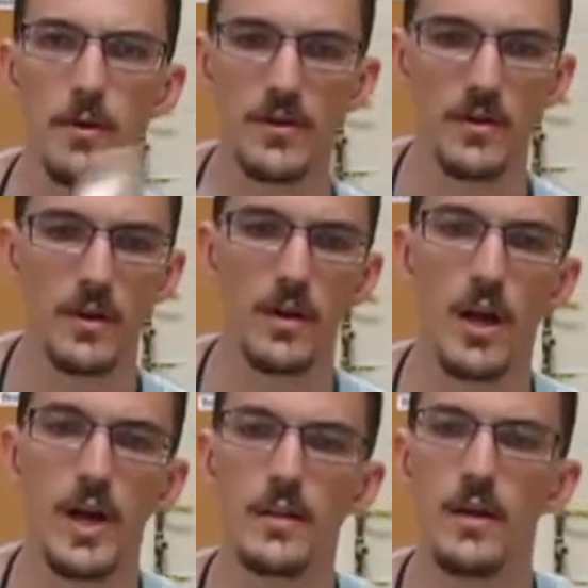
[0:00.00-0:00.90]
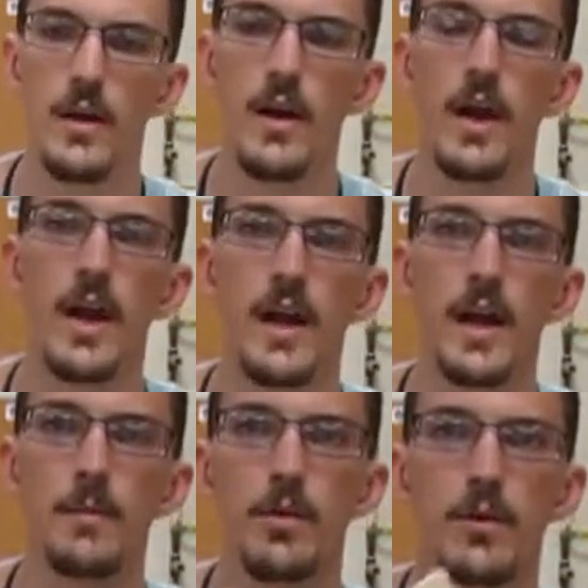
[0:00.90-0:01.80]
rest of the cloth, and
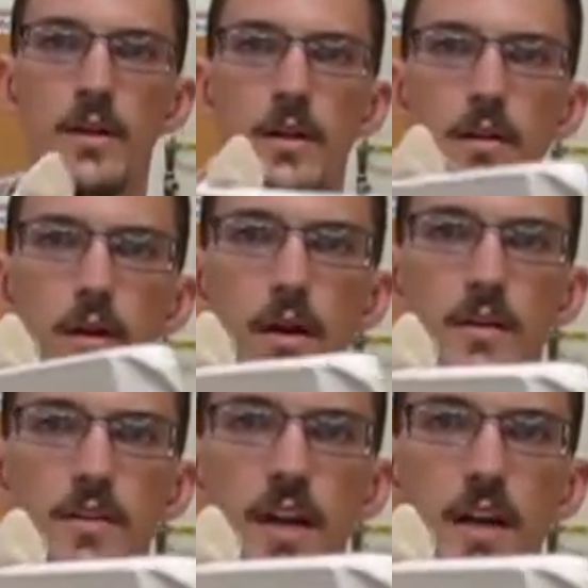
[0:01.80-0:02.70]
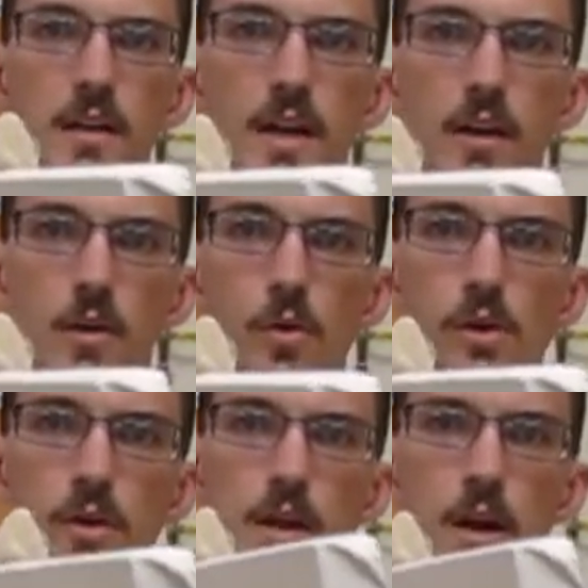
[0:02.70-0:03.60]
I pulled it tight like a
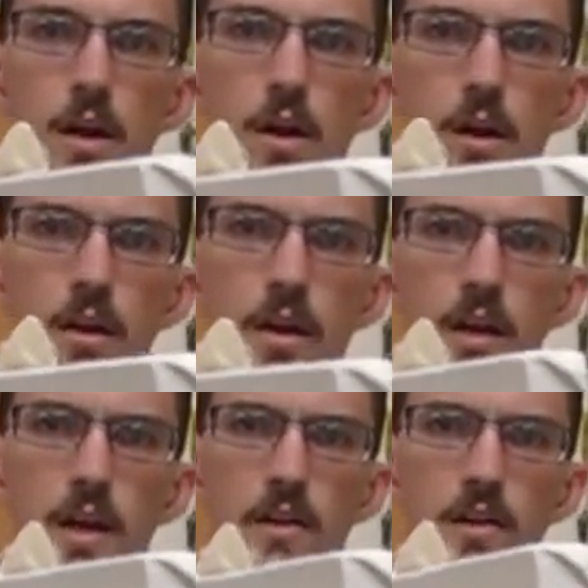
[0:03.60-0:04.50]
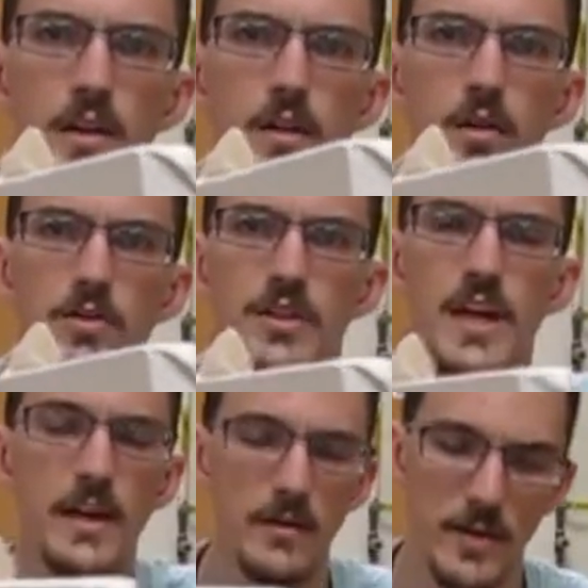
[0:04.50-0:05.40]
corner there. You can kind of see the little
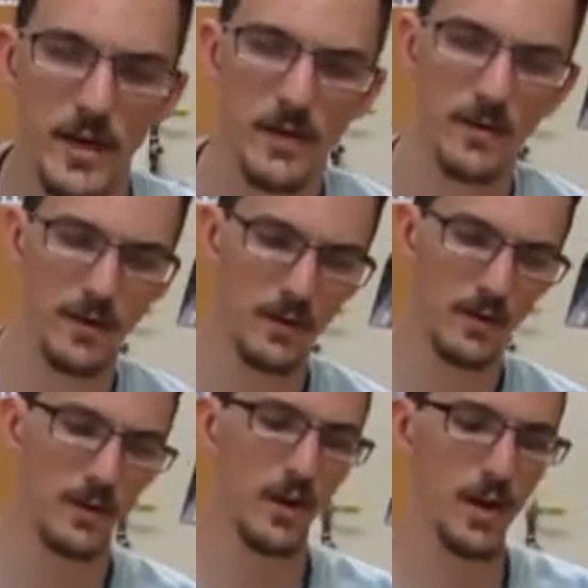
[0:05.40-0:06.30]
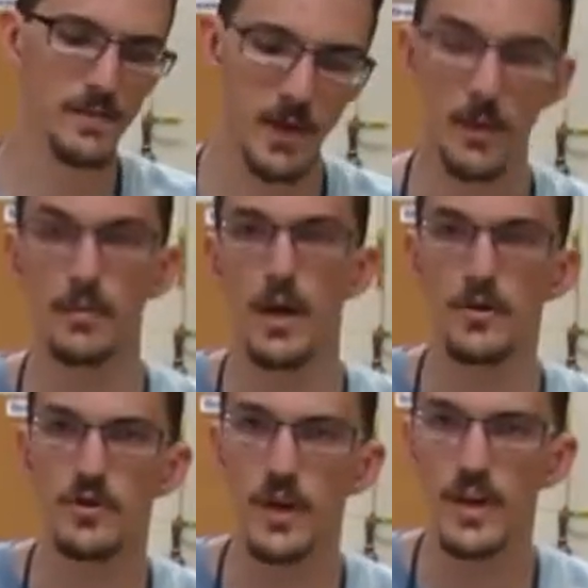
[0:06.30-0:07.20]
shadow there.
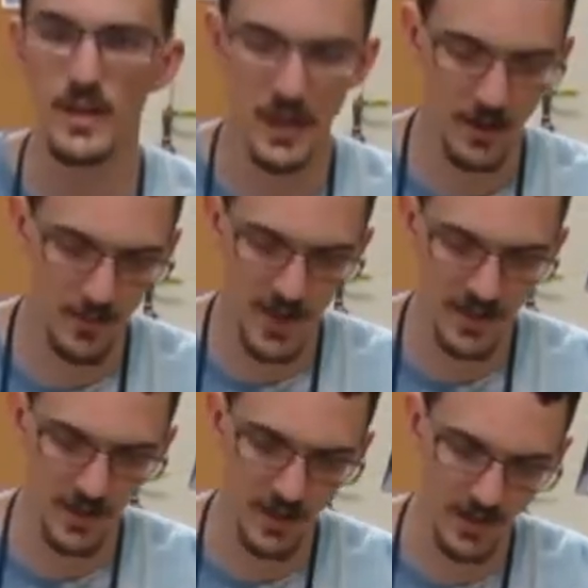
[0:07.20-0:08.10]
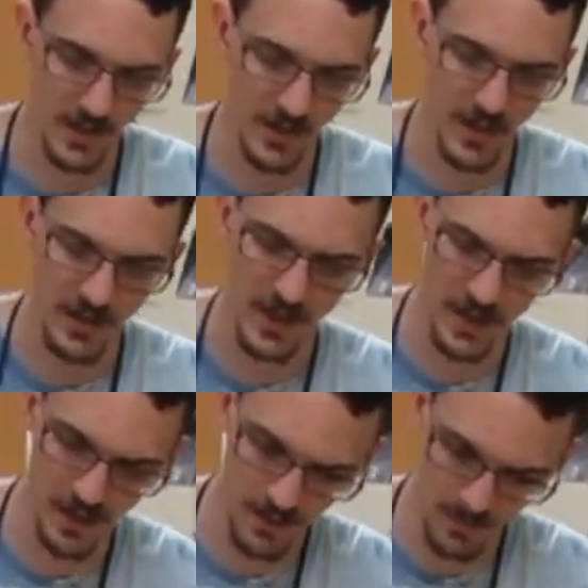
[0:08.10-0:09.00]
I'll try the other method on this end
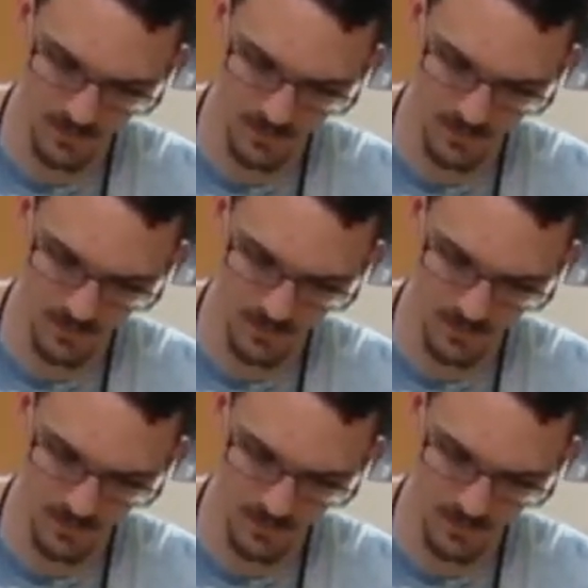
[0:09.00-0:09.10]
here.